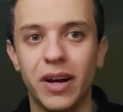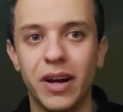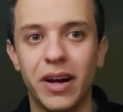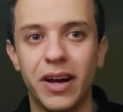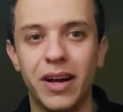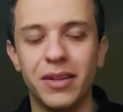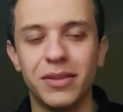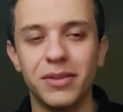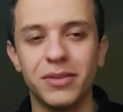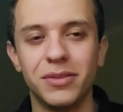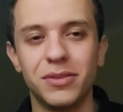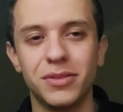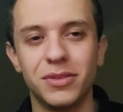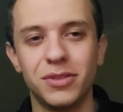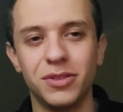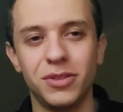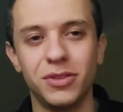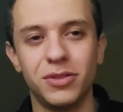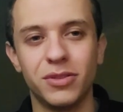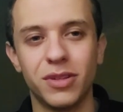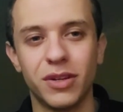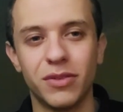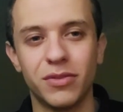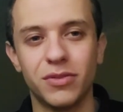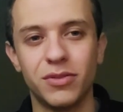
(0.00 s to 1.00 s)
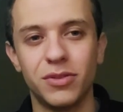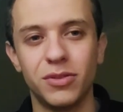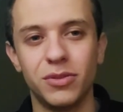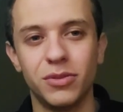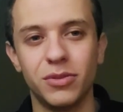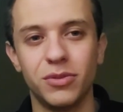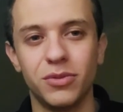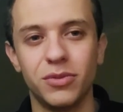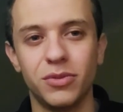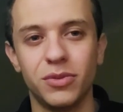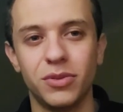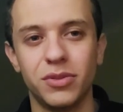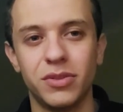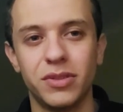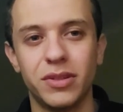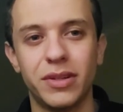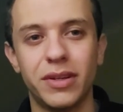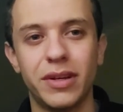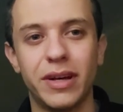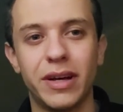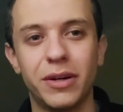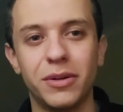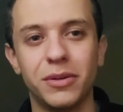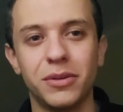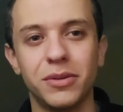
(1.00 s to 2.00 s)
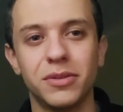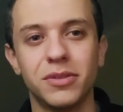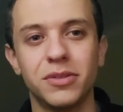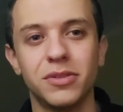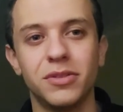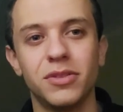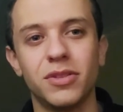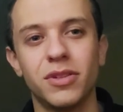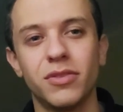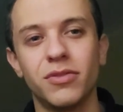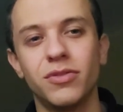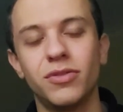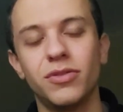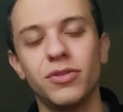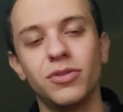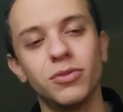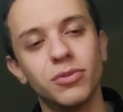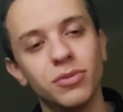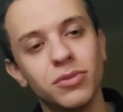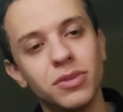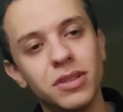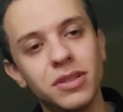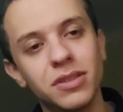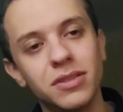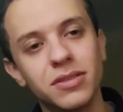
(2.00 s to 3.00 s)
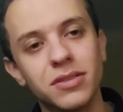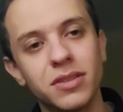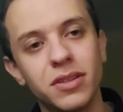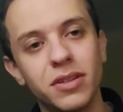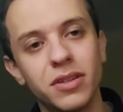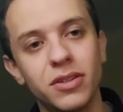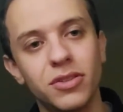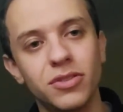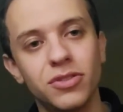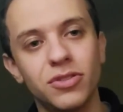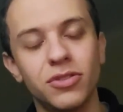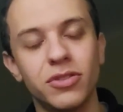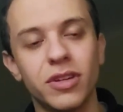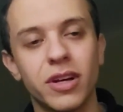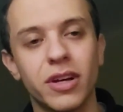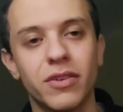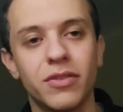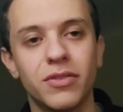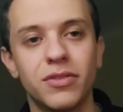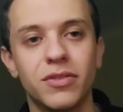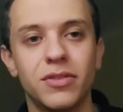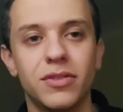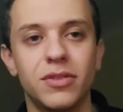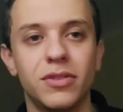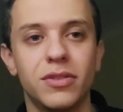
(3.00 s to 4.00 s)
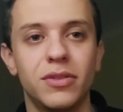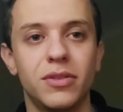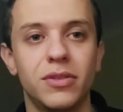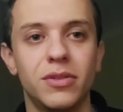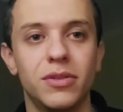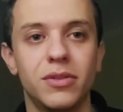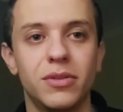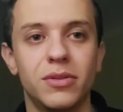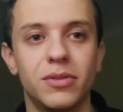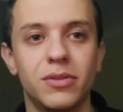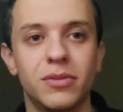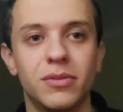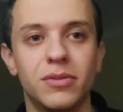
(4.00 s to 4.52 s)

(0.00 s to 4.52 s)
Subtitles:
and you'd have to do it in 48 hours, and you'd have to do research, you'd have to